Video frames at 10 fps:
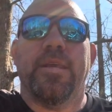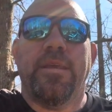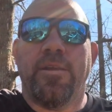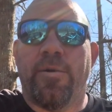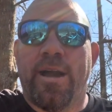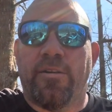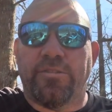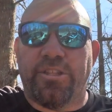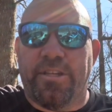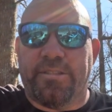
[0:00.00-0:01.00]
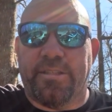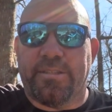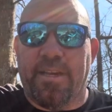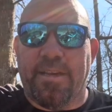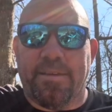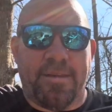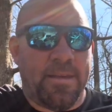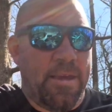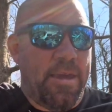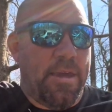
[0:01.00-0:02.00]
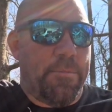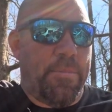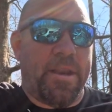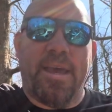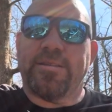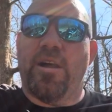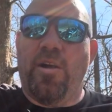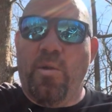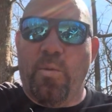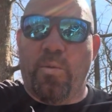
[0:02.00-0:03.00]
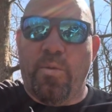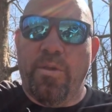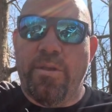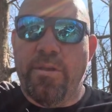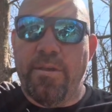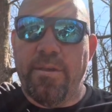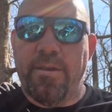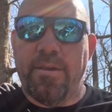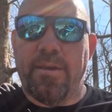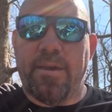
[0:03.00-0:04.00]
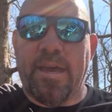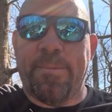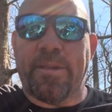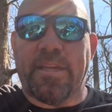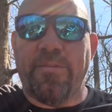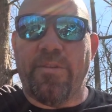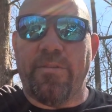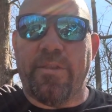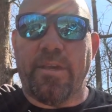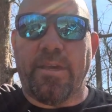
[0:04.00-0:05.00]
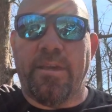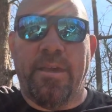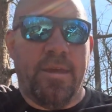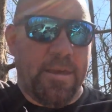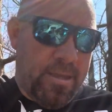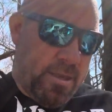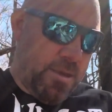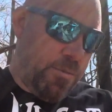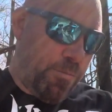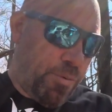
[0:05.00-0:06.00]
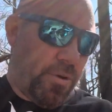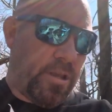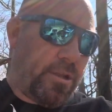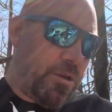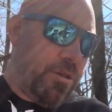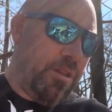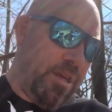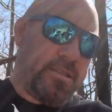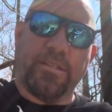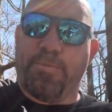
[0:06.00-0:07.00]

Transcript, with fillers: you know, I'll adjust it slightly. But as a whole, I'm going to give you the pretty, this is